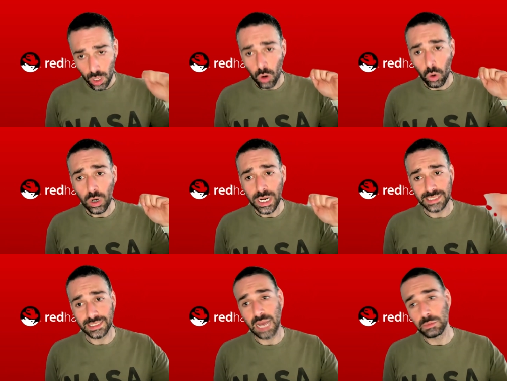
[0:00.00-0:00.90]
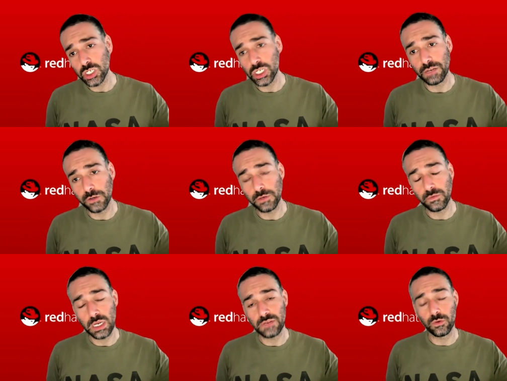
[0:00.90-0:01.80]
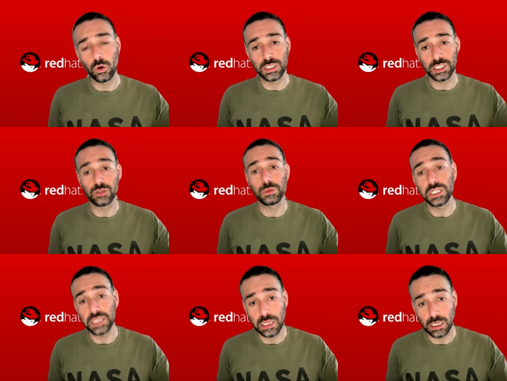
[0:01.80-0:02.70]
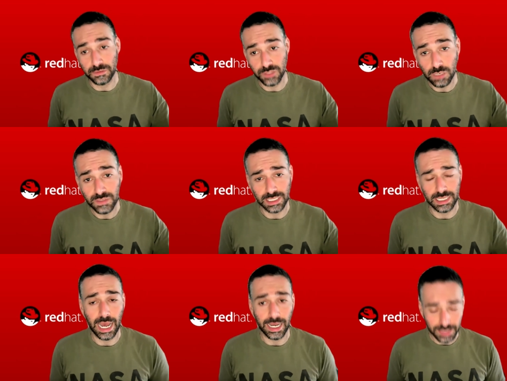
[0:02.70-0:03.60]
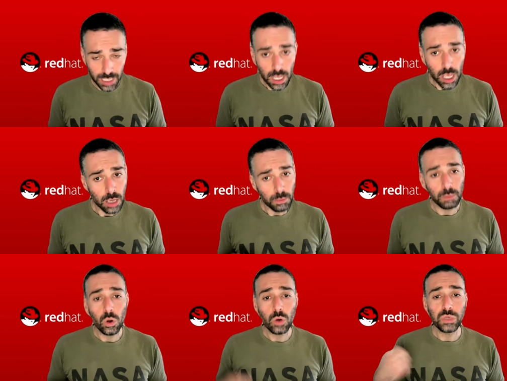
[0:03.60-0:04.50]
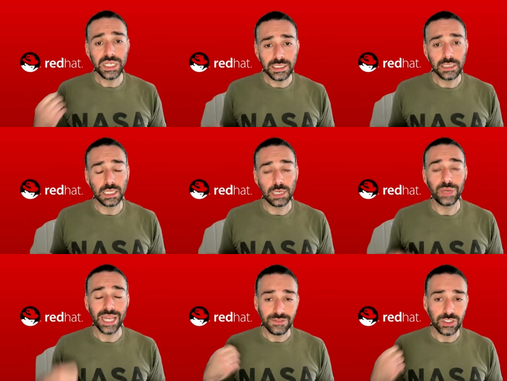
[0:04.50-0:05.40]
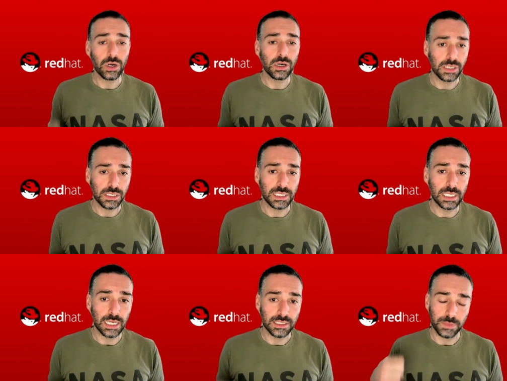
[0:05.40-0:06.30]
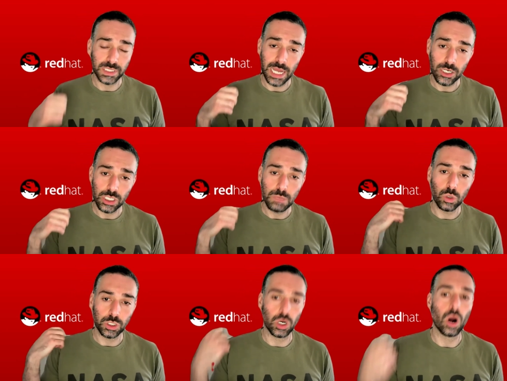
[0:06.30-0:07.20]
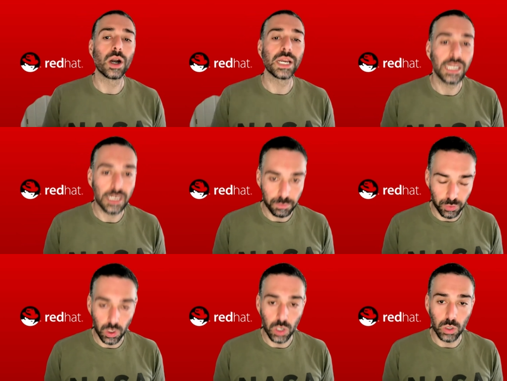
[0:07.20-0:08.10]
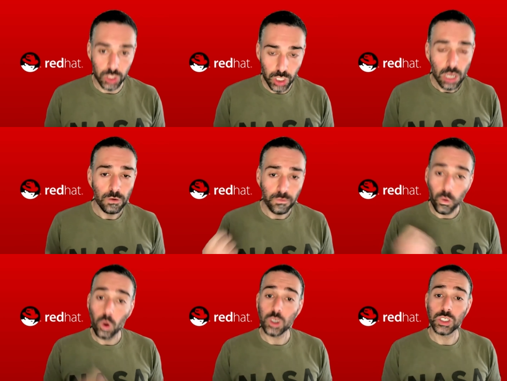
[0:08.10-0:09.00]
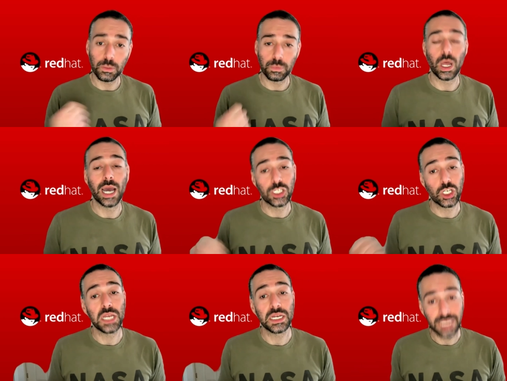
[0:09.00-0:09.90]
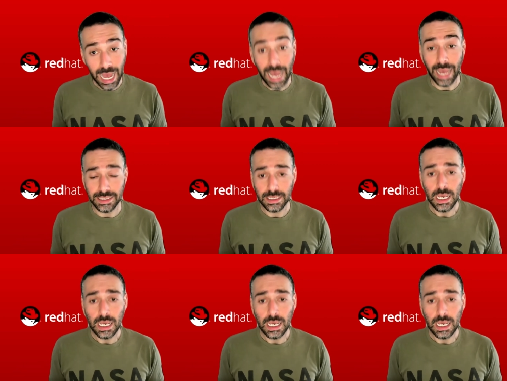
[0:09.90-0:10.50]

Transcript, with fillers: or establishing a footprint for distributed denial of service attacks. But more recently, we have started to see a substantially more targeted approach for supply chain attacks.